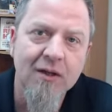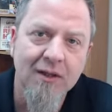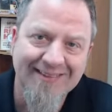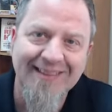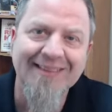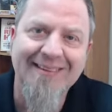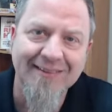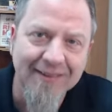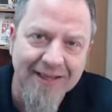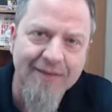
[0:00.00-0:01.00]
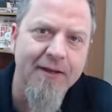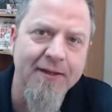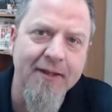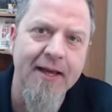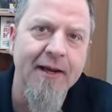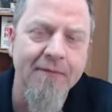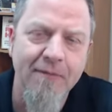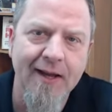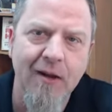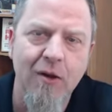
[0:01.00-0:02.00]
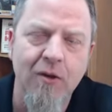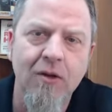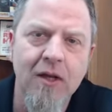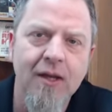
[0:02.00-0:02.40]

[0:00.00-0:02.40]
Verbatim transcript: since leaving the NFL.